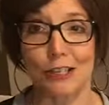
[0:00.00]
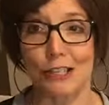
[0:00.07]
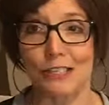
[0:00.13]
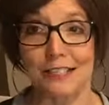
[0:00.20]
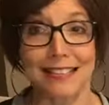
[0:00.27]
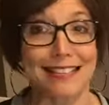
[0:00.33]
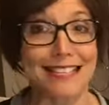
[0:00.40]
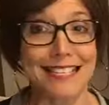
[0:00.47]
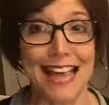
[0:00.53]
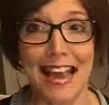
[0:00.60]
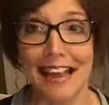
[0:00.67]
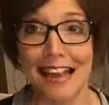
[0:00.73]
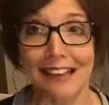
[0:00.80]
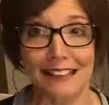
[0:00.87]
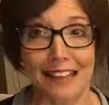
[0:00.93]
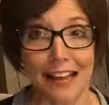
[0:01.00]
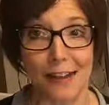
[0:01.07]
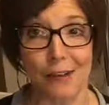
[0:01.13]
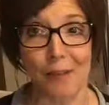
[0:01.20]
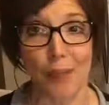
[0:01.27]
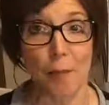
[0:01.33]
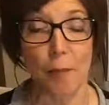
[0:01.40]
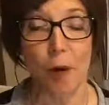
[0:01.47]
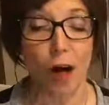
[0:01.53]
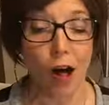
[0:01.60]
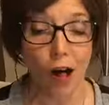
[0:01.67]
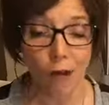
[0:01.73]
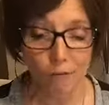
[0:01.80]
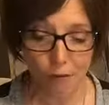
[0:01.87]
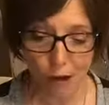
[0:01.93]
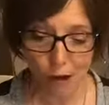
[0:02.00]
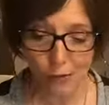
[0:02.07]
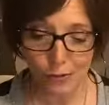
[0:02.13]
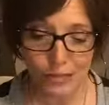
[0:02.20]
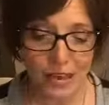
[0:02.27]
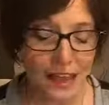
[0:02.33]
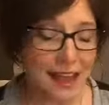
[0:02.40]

It's the second letter that Paul wrote.